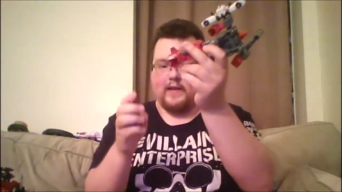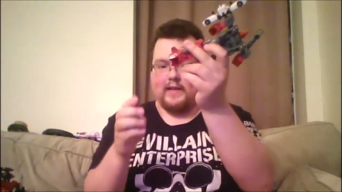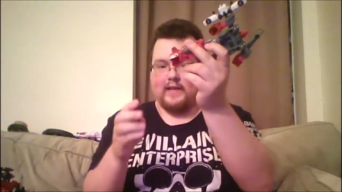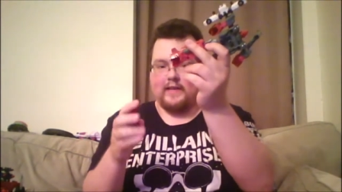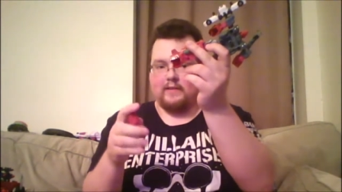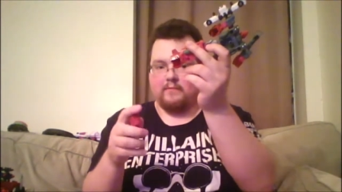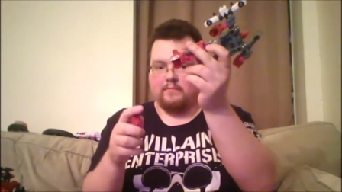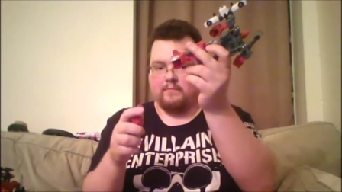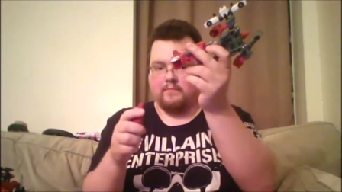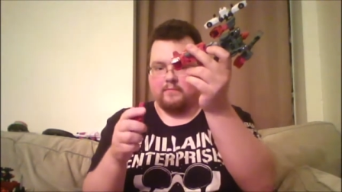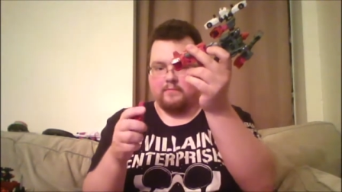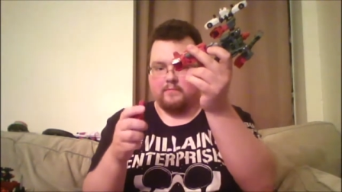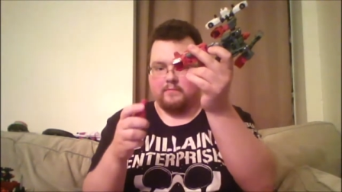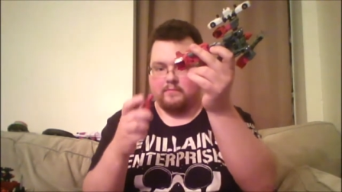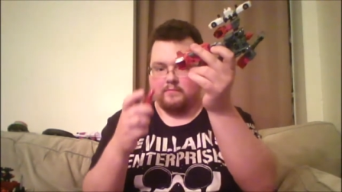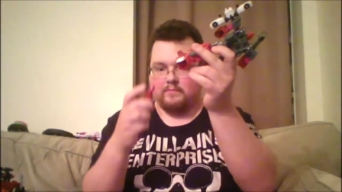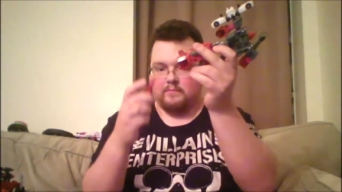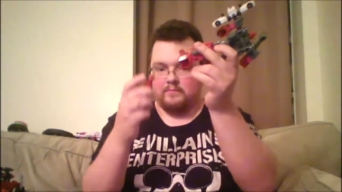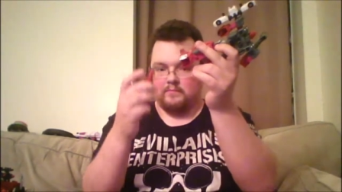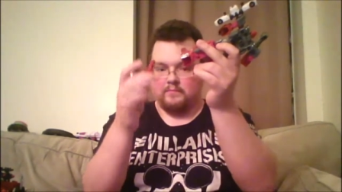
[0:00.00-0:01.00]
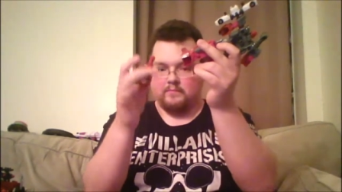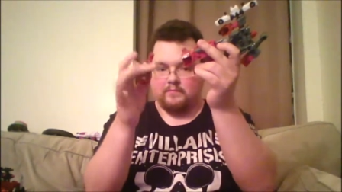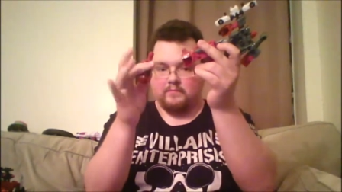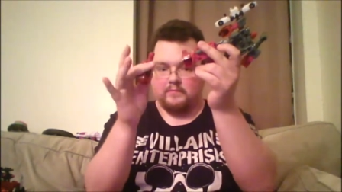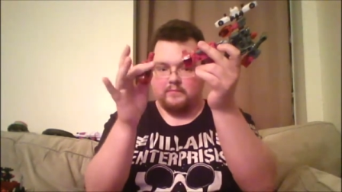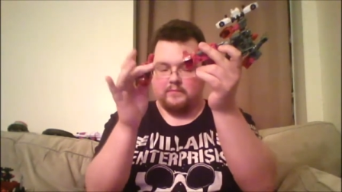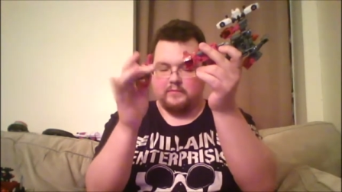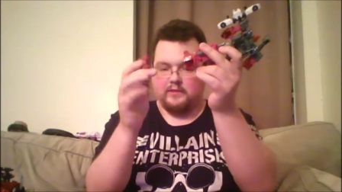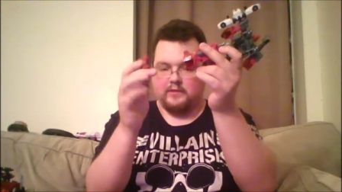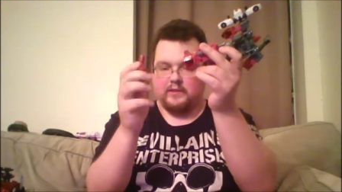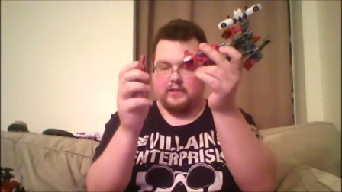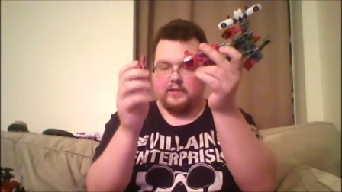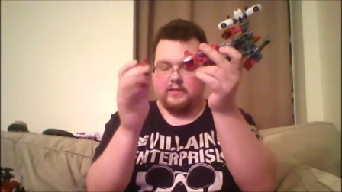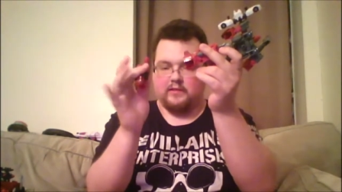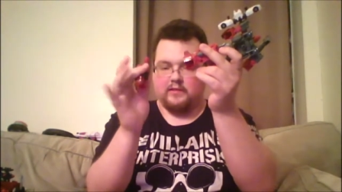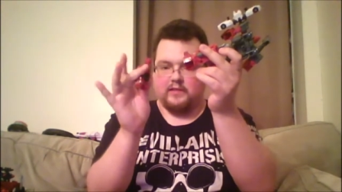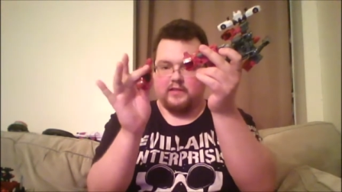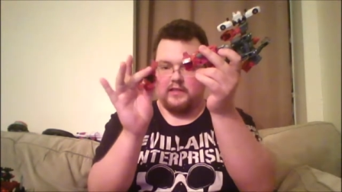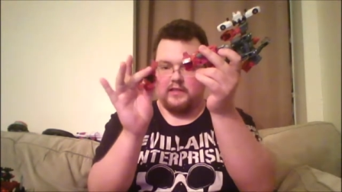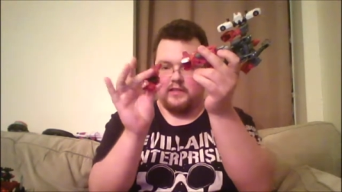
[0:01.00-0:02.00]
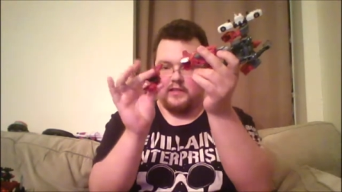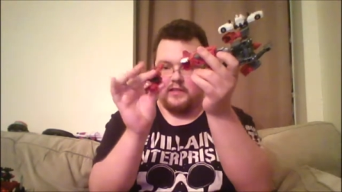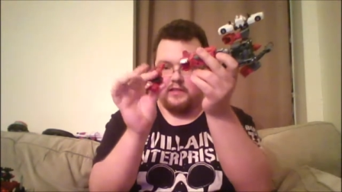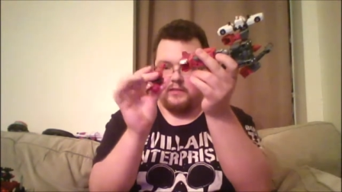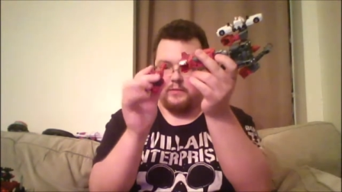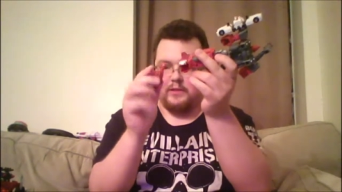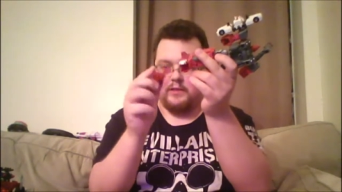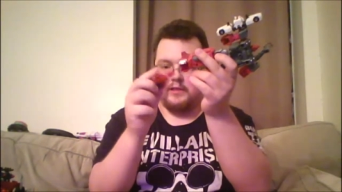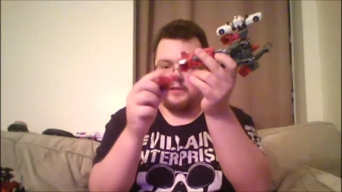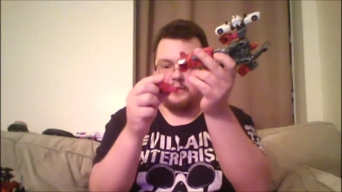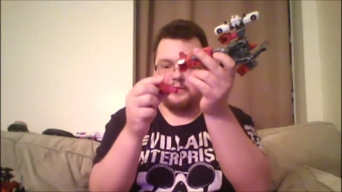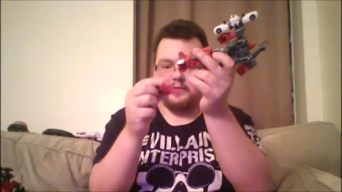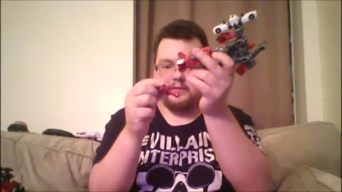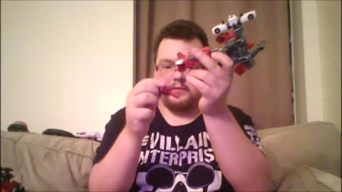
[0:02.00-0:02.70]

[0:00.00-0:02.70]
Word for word: in on the other side as well.